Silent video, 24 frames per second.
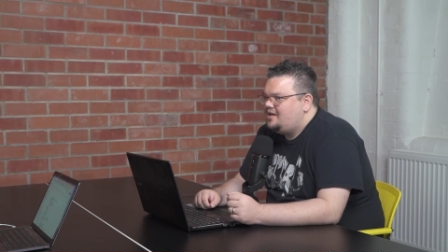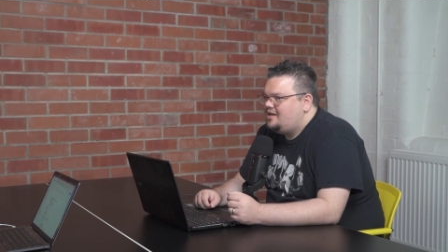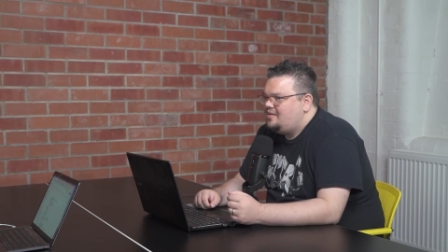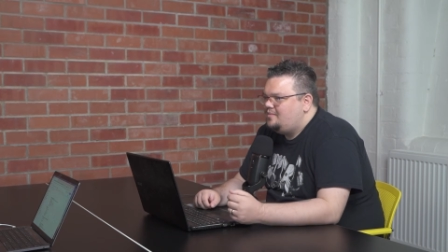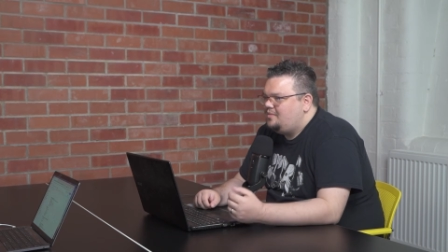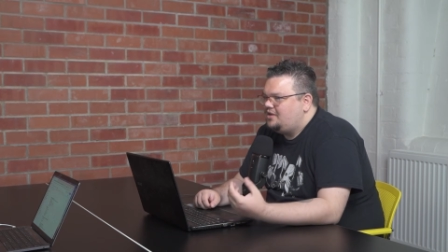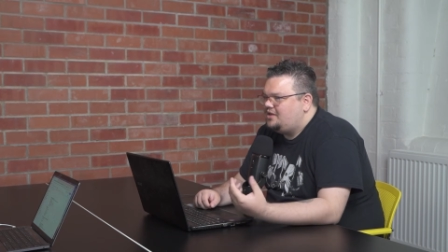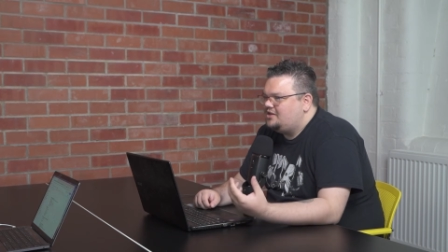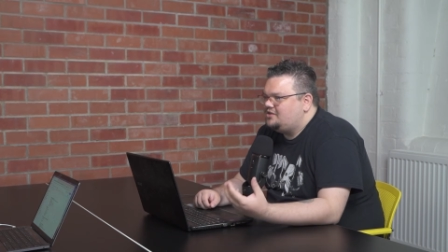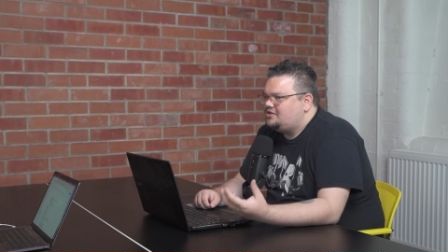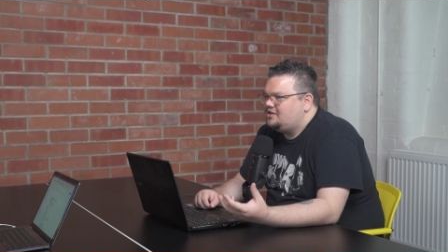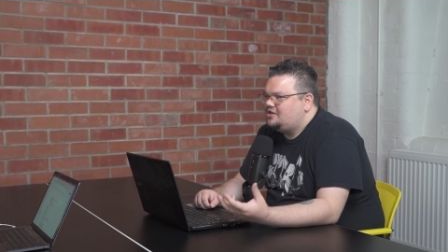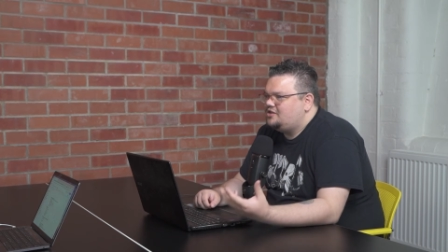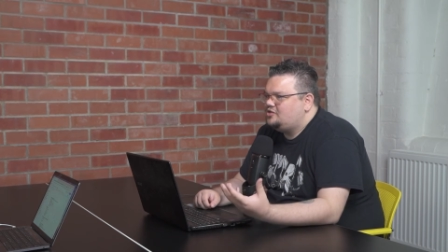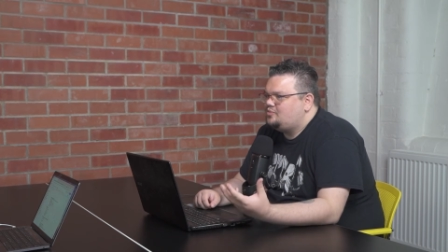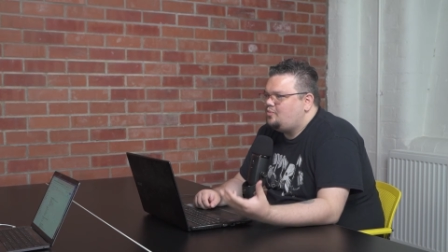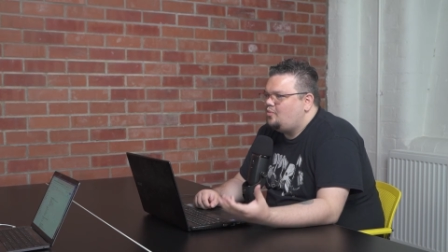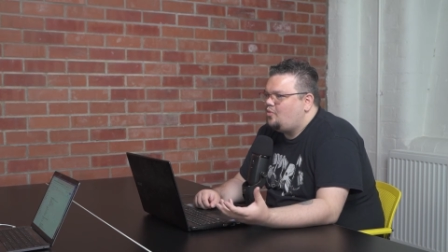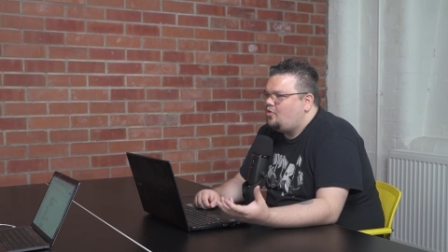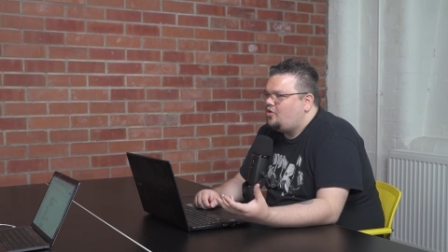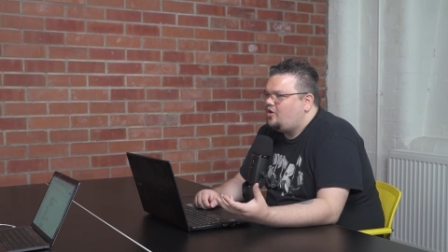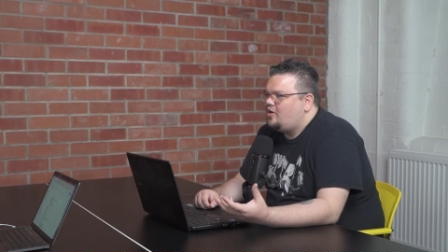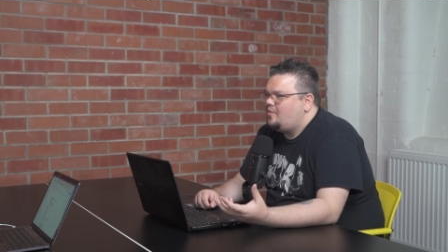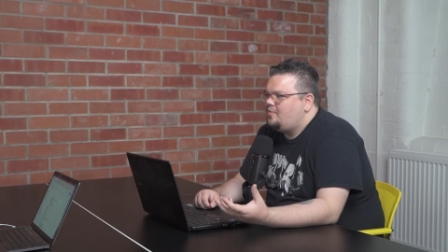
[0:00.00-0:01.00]
because it's
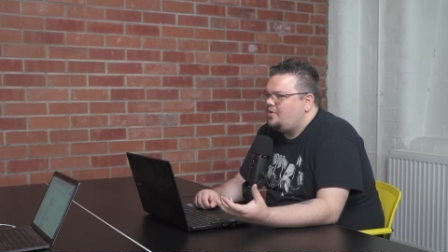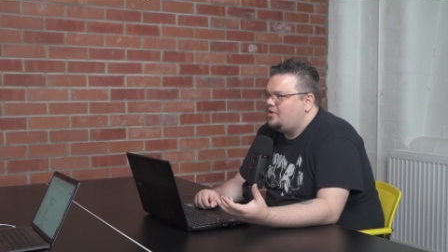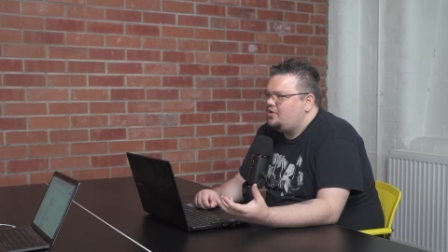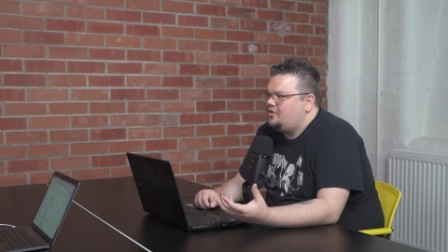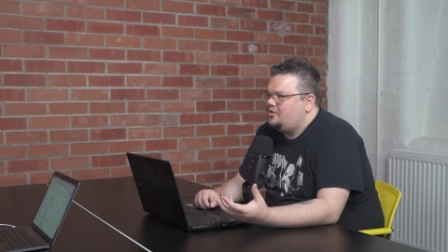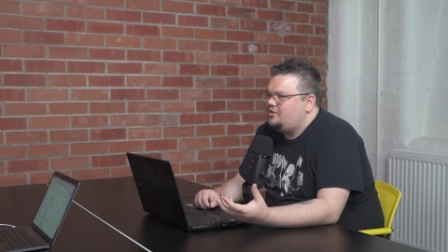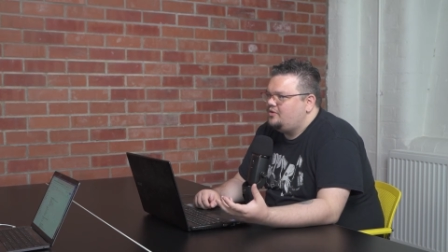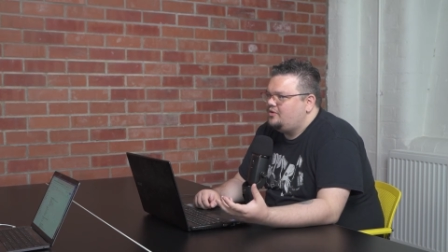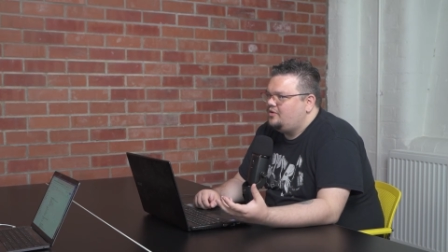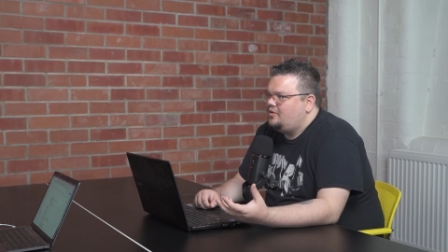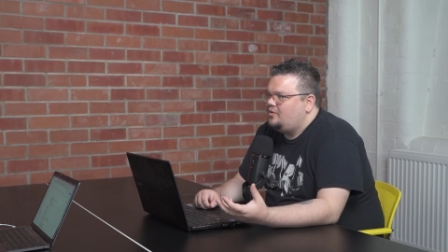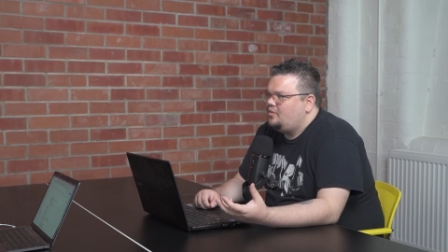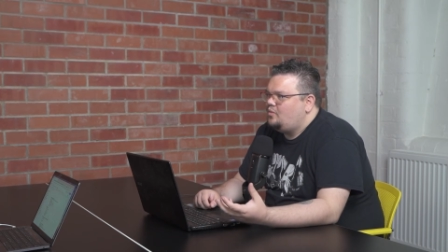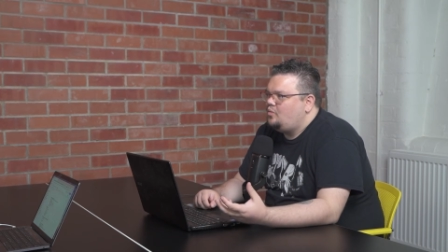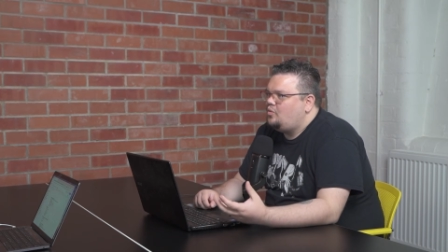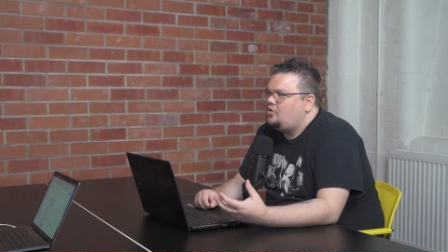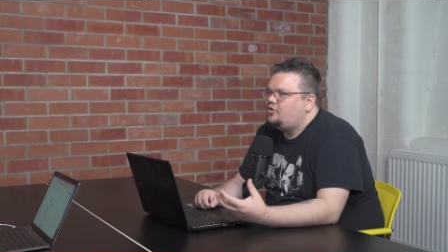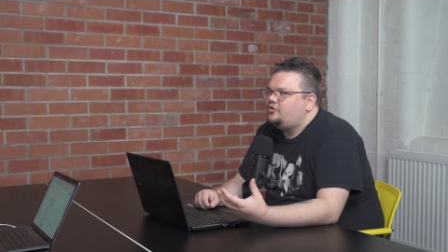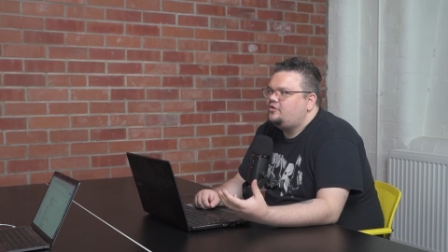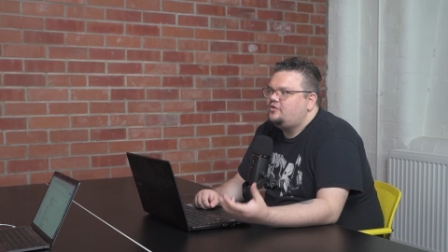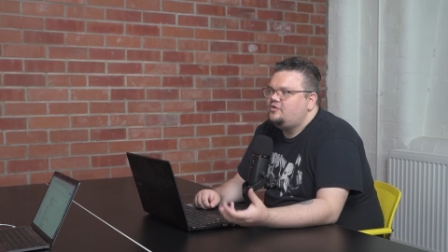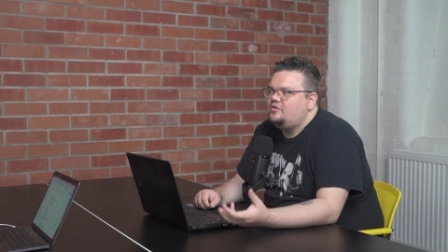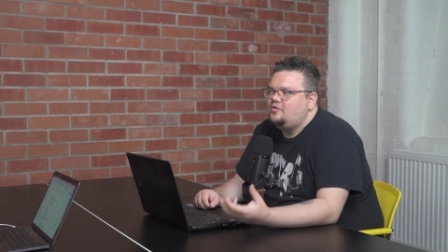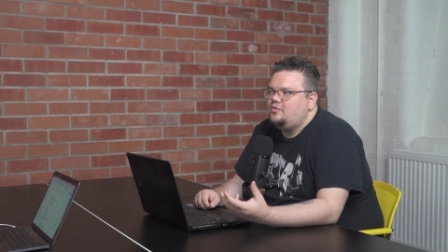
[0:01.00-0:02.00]
more about
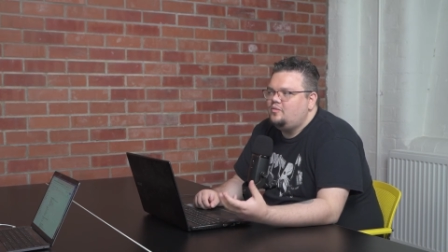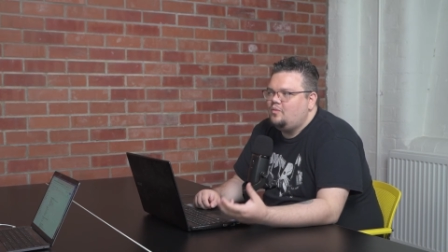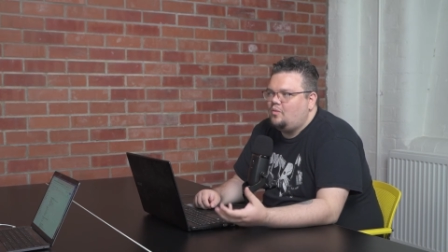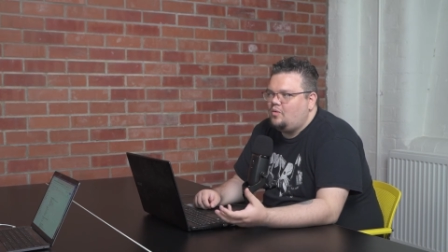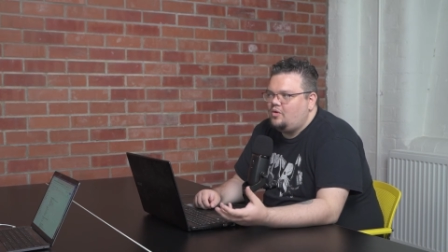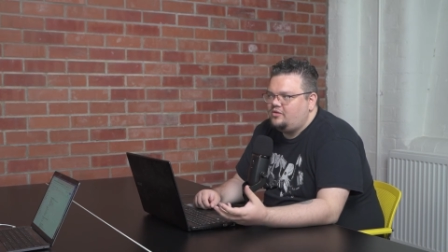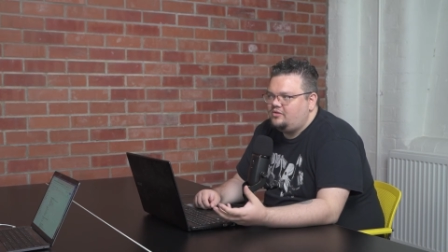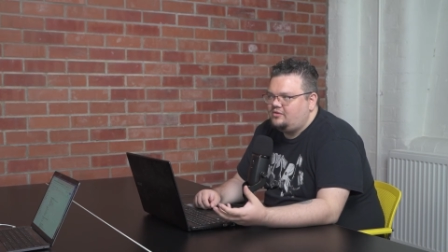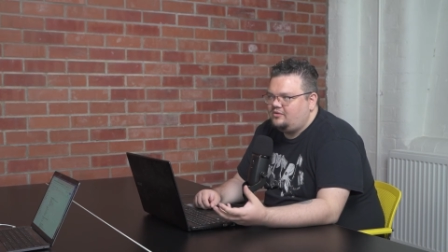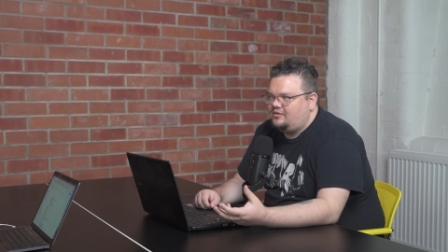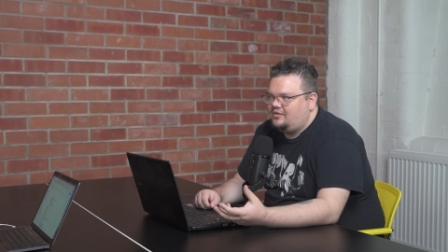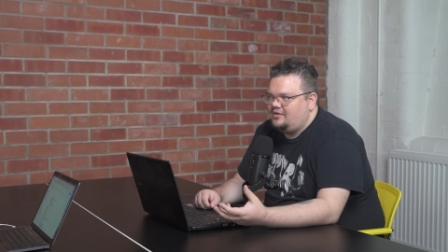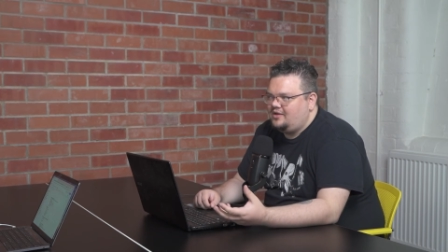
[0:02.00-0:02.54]
what do you want